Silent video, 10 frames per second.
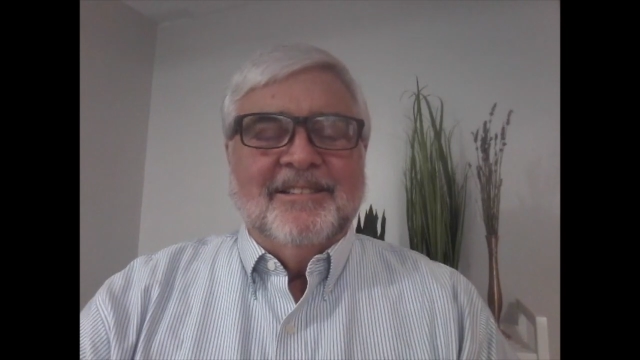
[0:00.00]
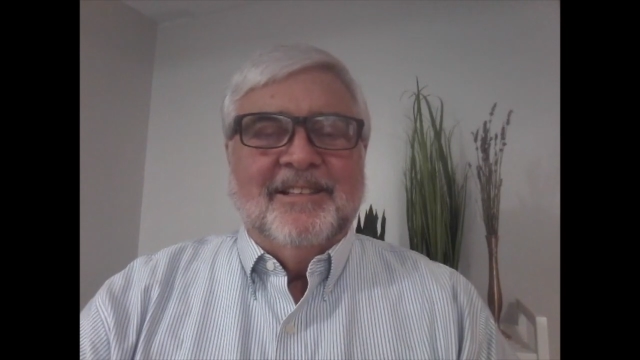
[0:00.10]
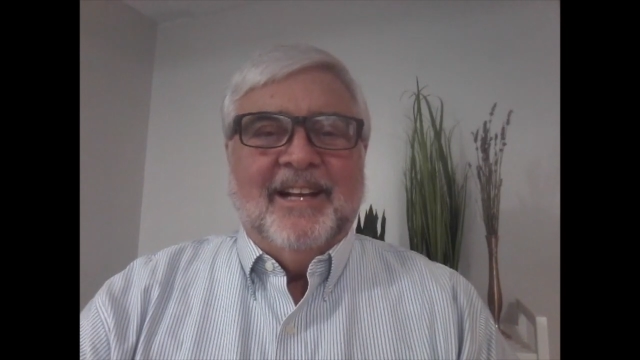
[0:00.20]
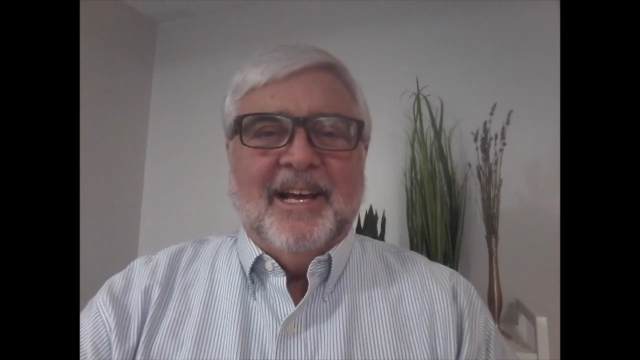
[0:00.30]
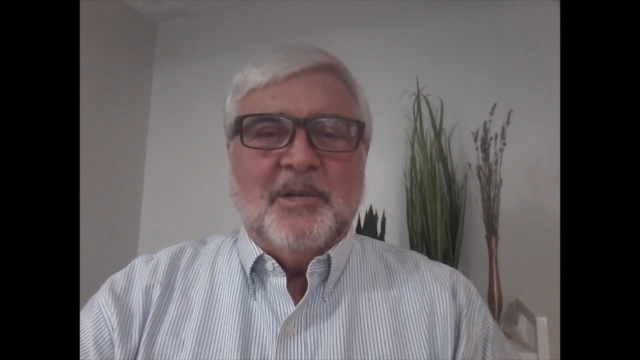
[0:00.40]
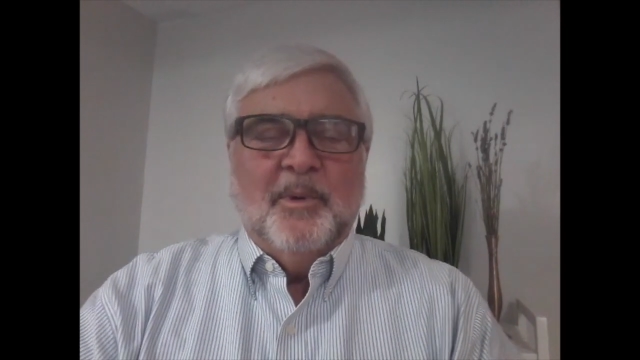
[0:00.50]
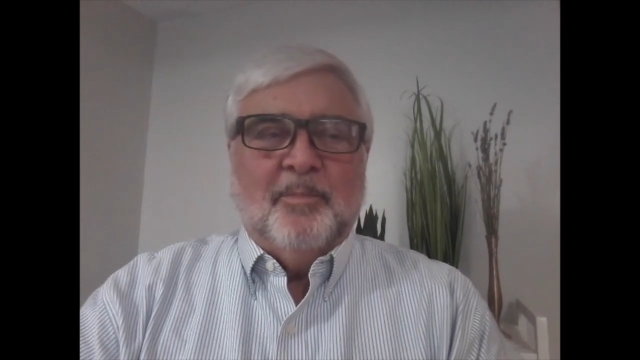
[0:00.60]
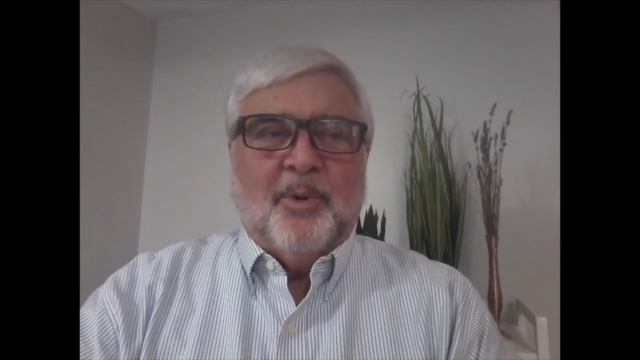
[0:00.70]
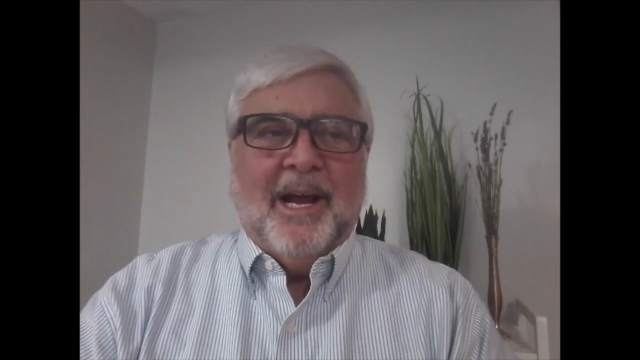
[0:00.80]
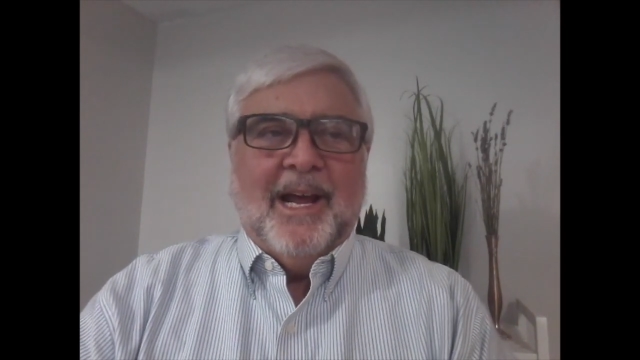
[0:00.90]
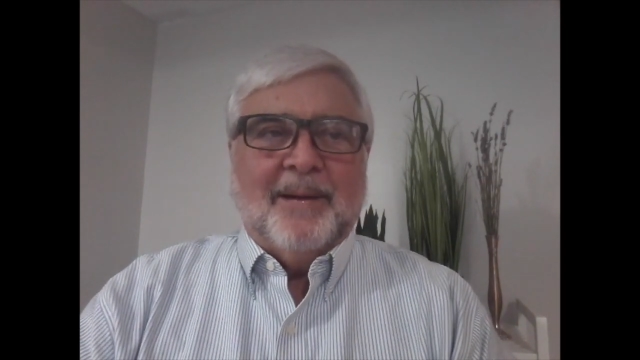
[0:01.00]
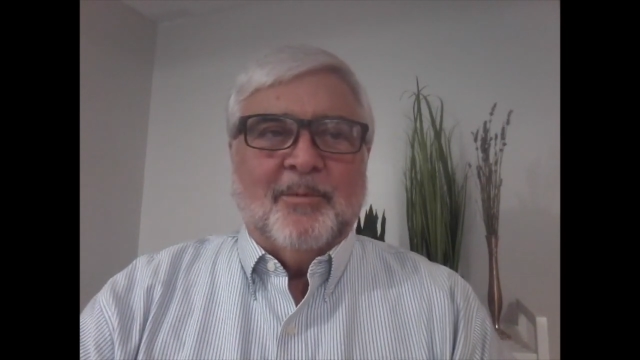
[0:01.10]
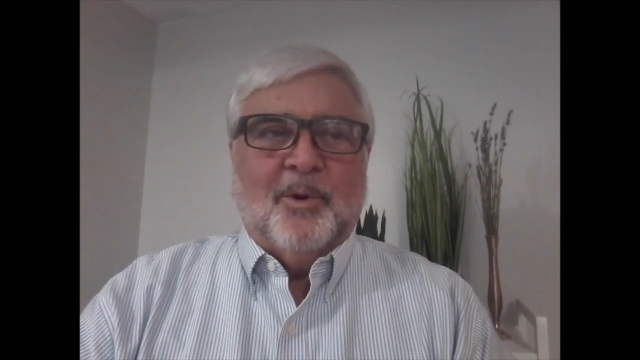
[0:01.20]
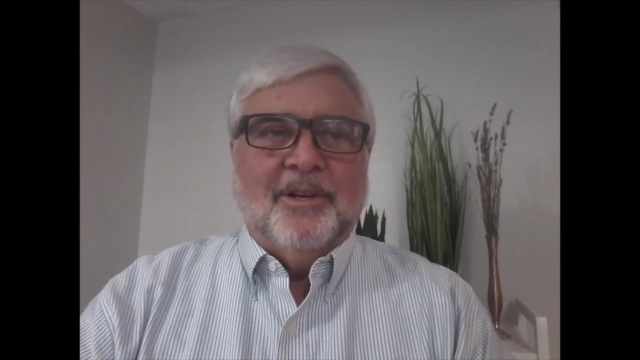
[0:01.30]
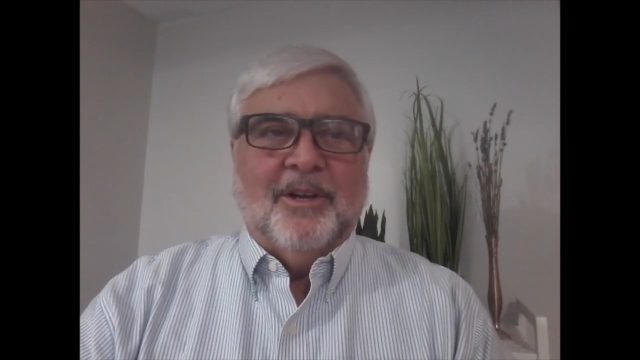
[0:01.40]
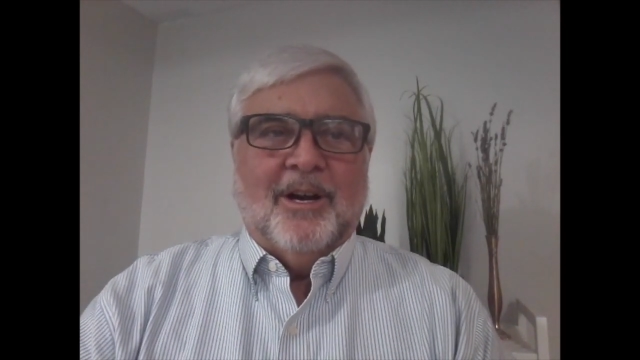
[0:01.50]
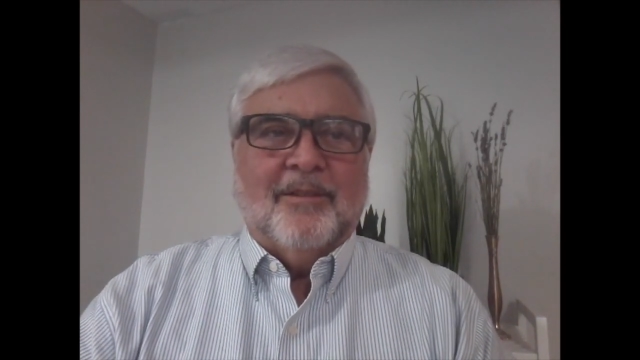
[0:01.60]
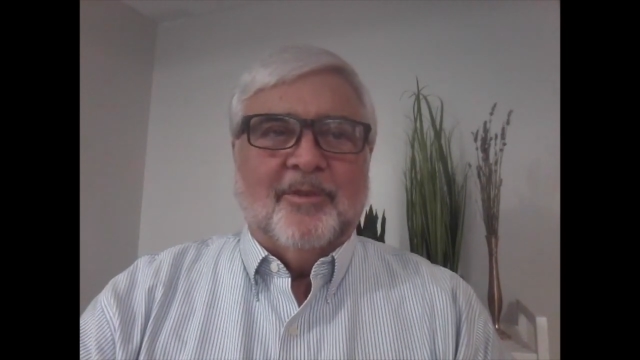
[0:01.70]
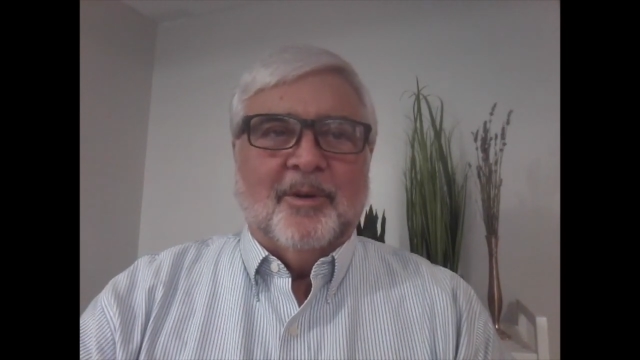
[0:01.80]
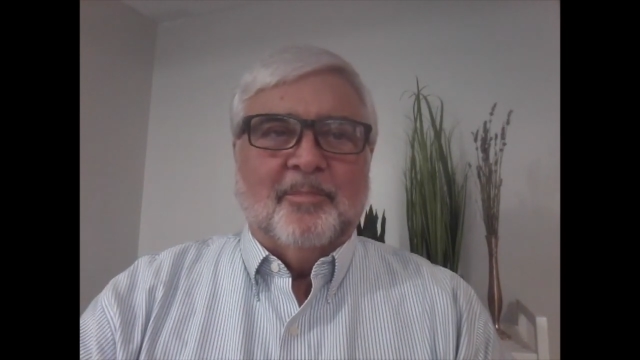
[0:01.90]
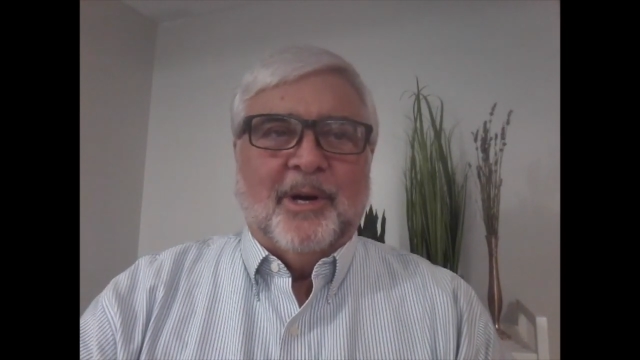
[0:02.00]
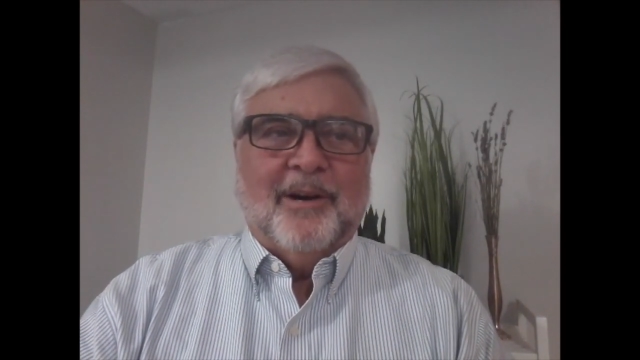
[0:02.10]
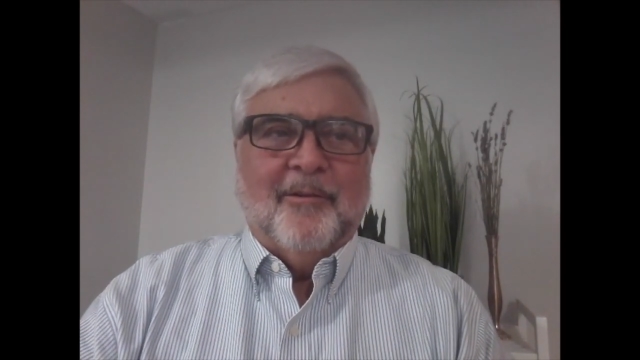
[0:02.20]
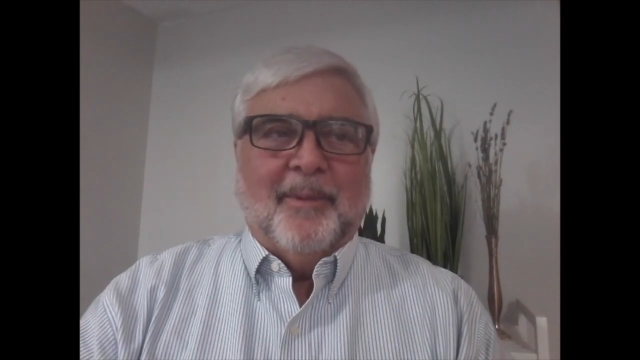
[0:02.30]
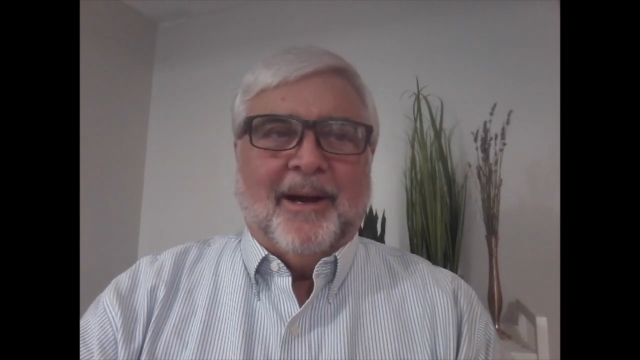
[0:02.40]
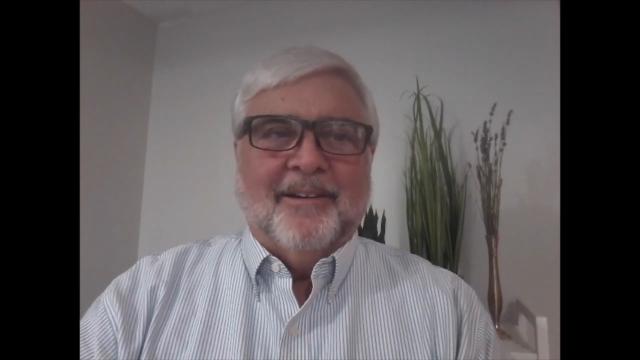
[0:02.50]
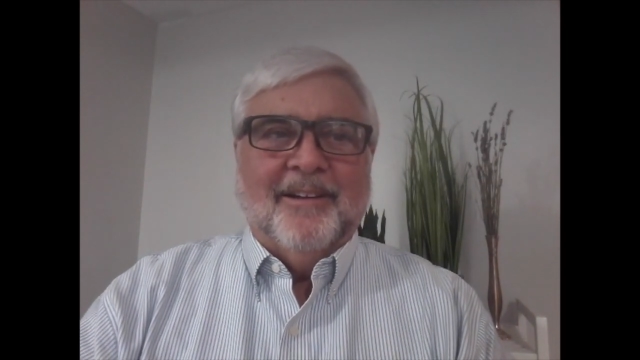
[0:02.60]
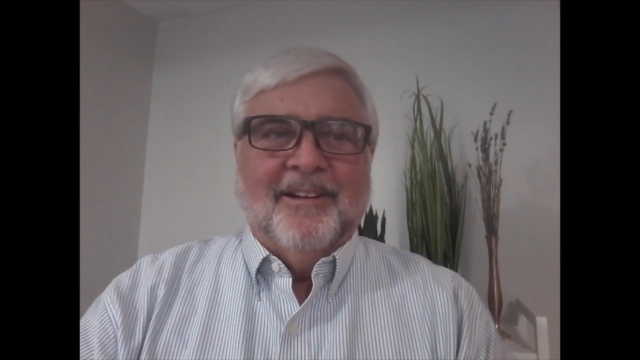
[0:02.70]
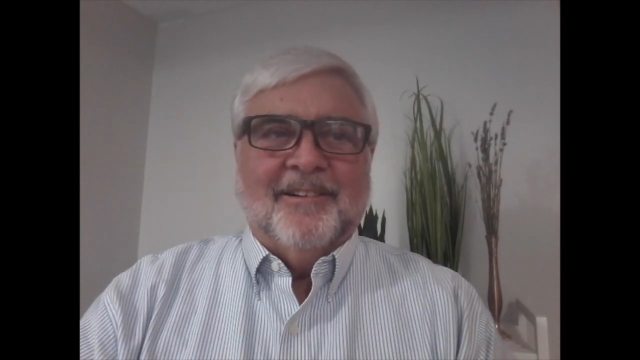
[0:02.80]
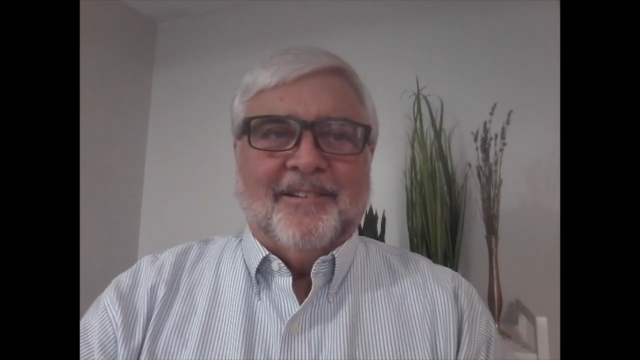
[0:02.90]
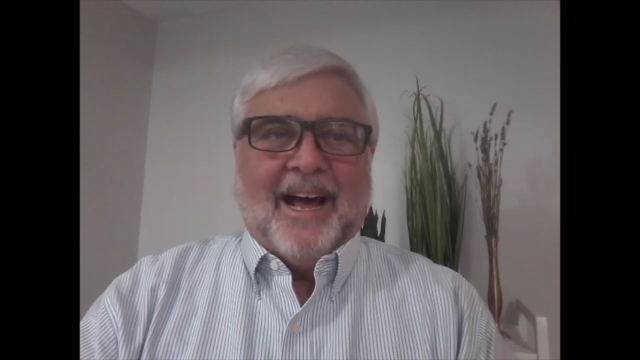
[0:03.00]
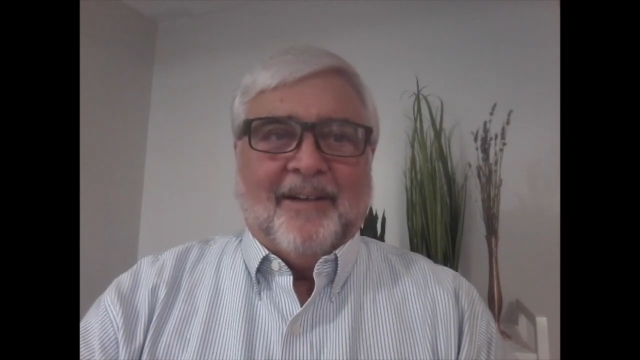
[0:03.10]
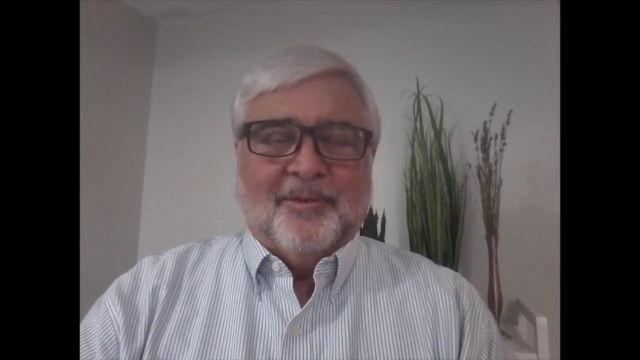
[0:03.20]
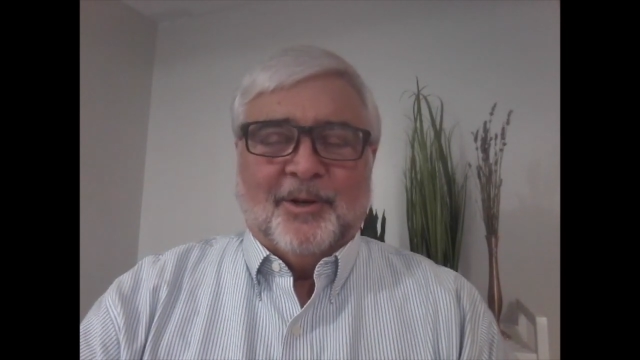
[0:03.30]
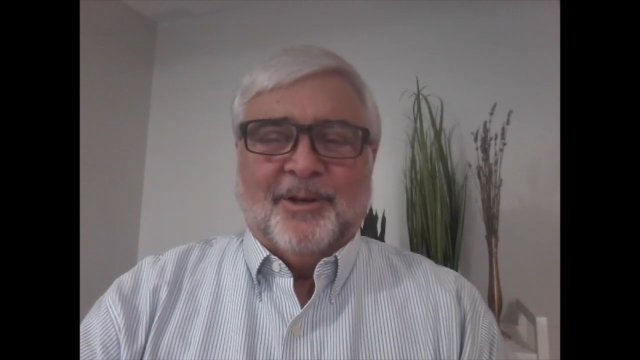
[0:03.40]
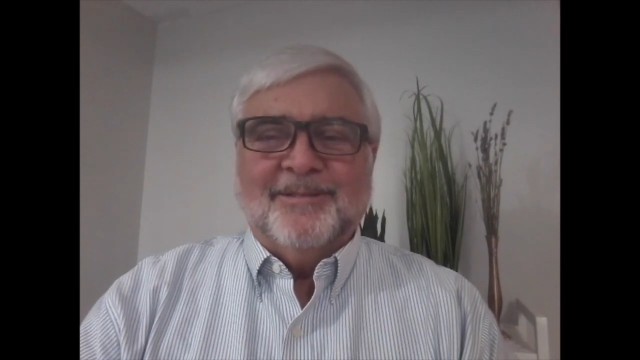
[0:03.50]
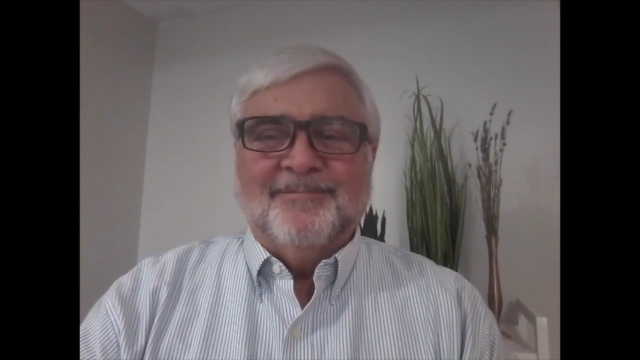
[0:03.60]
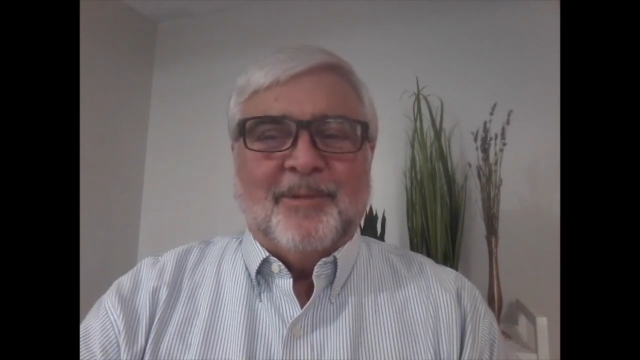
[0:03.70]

Today, as we pray, I'm going to offer a prayer about laughter,